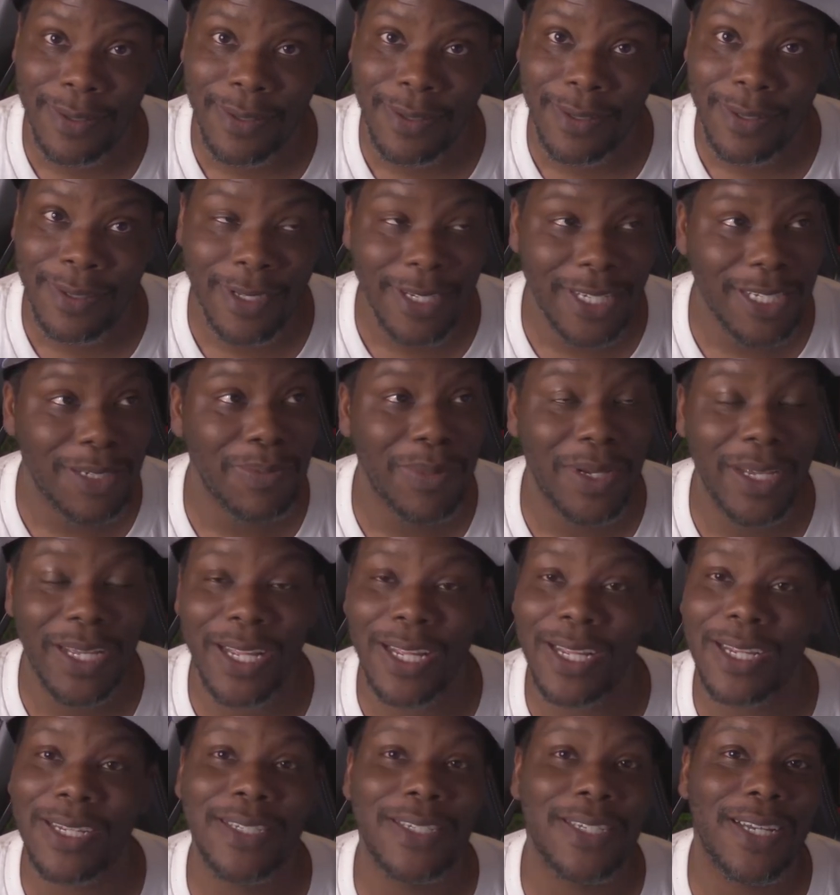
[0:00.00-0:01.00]
This man
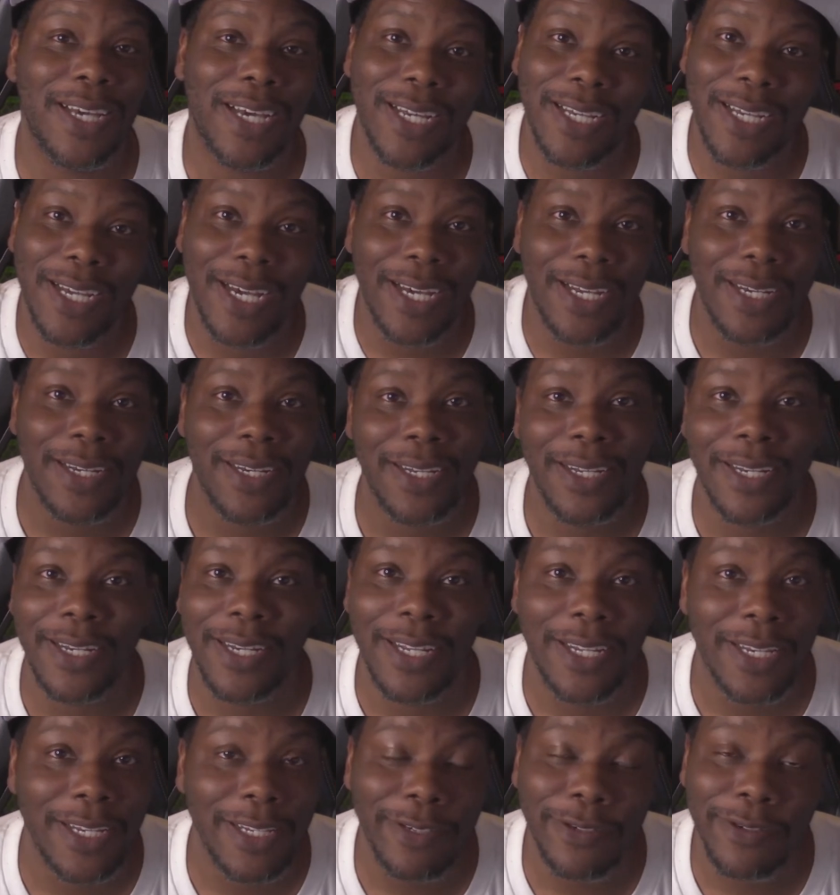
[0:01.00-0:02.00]
has not gotten in
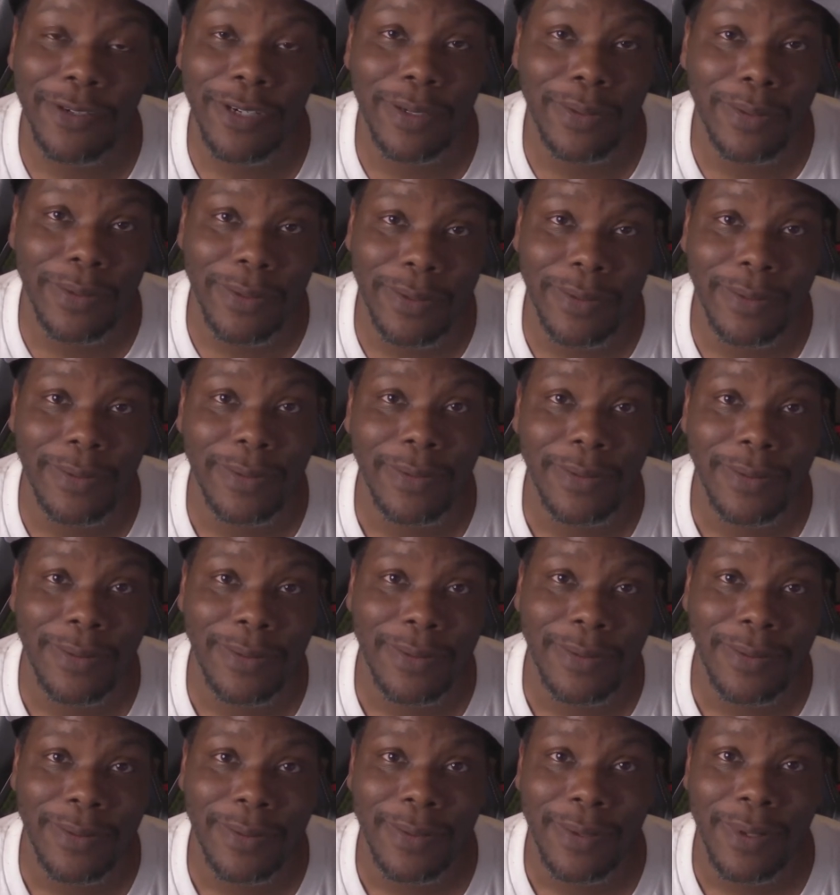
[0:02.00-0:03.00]
any trouble.
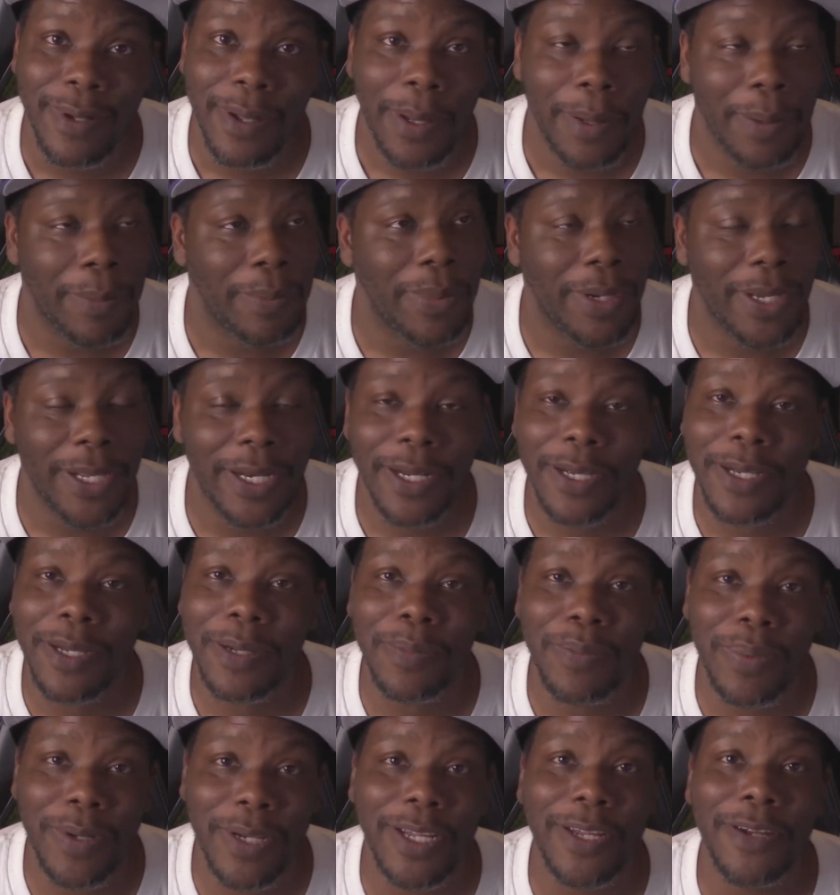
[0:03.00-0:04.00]
Being a
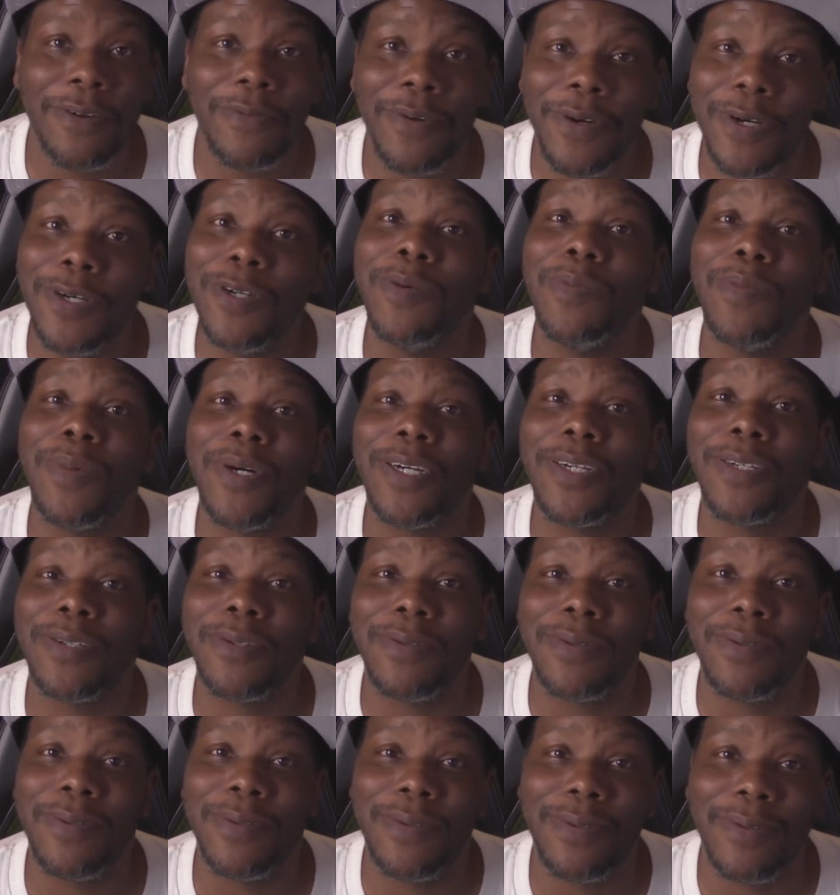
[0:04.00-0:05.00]
complete role model.
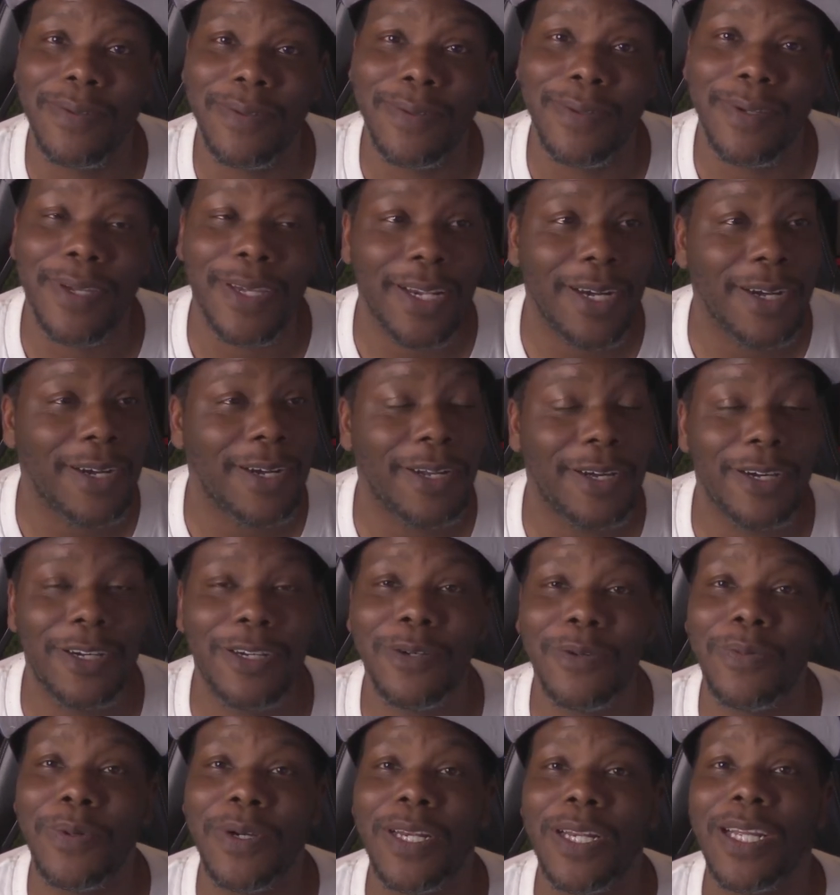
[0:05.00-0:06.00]
Get
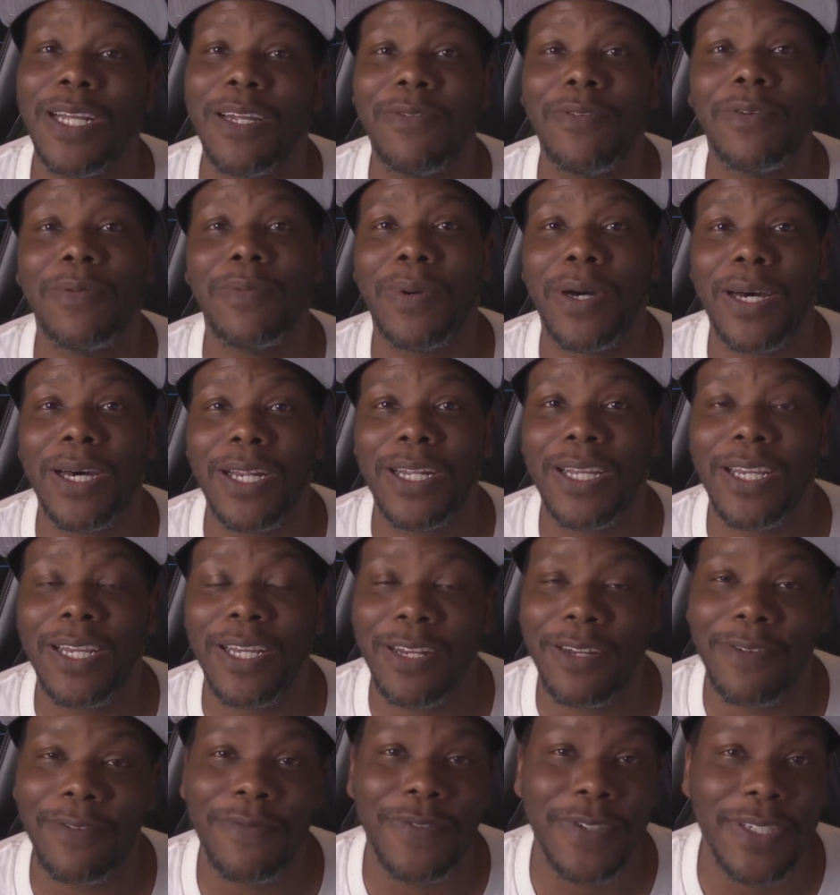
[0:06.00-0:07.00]
along with everybody in
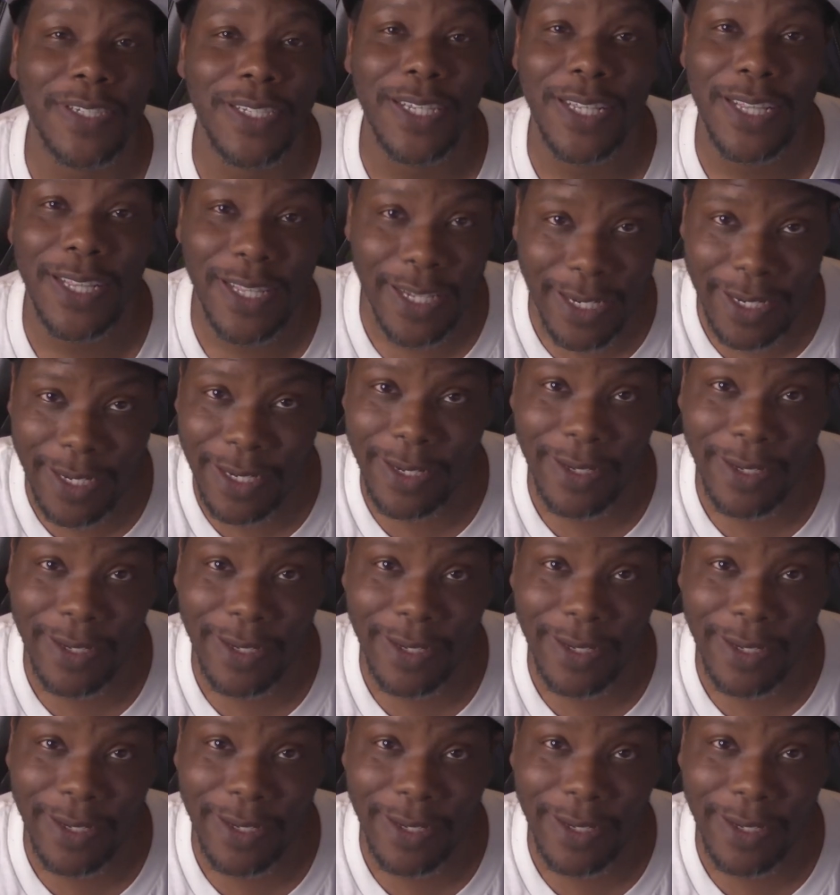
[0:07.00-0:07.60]
the facility.